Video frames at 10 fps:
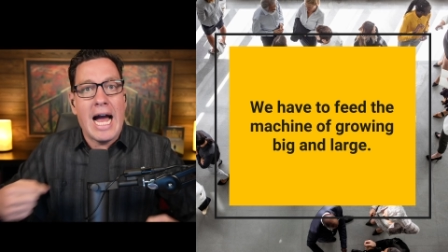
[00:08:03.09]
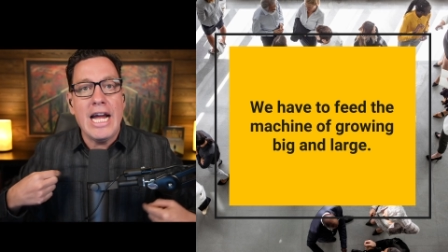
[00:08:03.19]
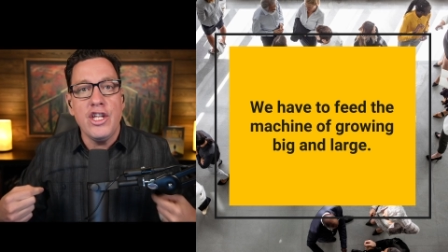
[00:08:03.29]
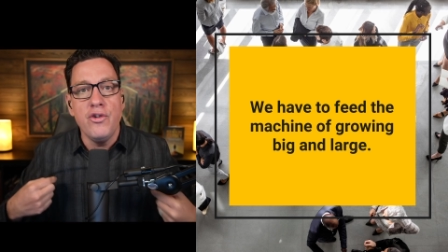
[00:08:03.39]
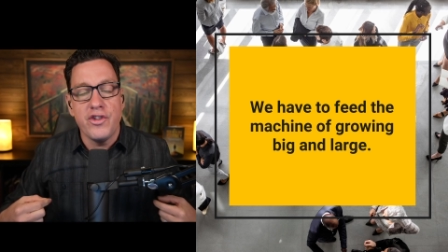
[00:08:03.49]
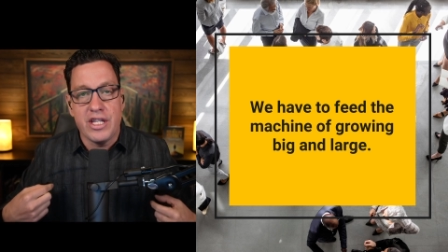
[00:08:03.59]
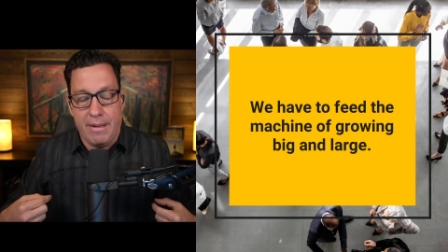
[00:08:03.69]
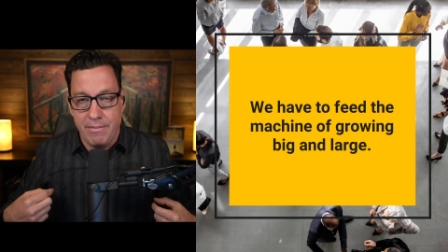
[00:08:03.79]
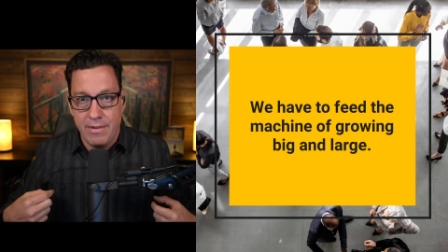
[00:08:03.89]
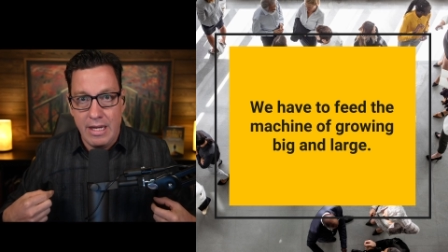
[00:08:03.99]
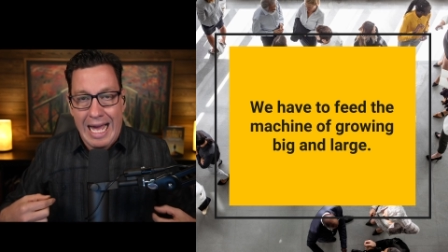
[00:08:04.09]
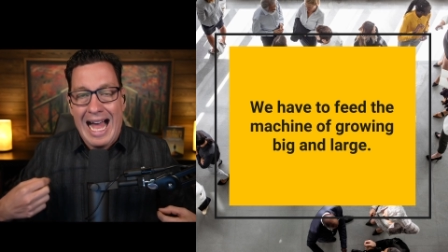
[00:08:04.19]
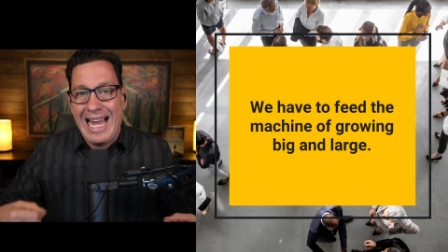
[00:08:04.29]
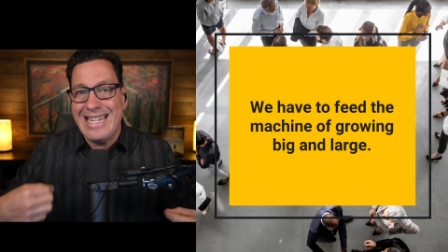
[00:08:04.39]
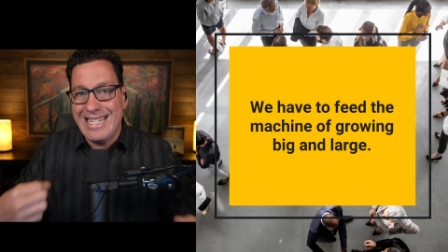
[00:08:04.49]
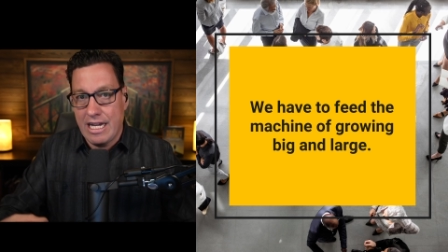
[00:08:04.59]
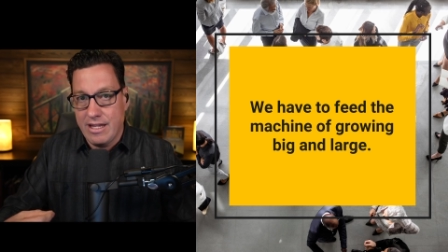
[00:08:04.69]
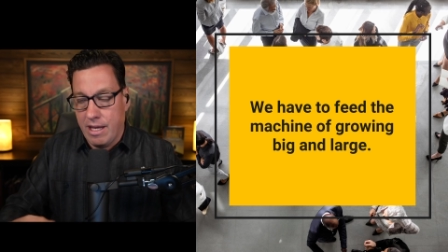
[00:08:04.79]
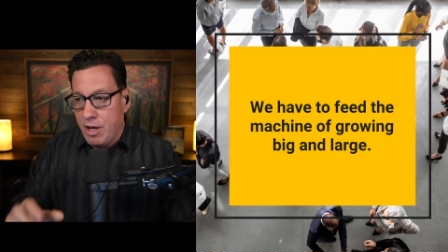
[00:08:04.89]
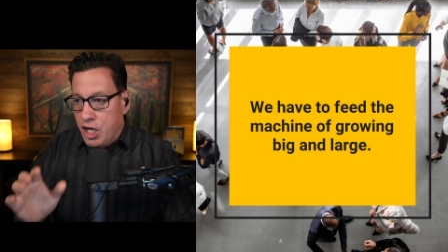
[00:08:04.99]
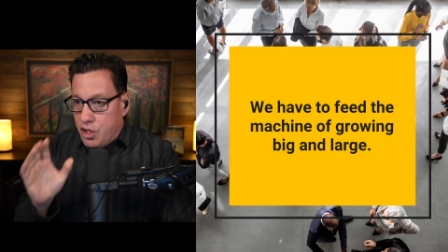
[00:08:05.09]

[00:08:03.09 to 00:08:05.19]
I used them, I said them.